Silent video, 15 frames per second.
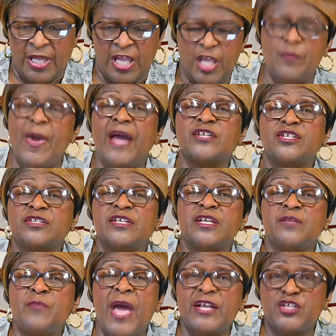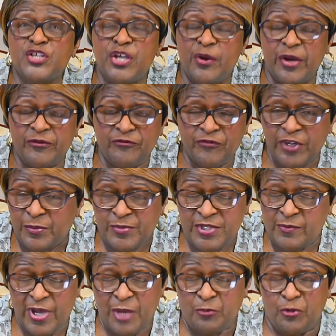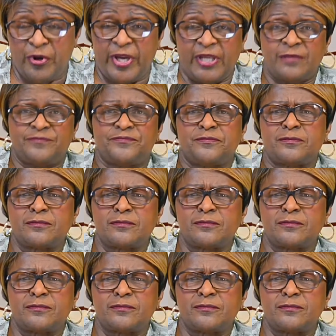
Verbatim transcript: imaginary flips in my brain.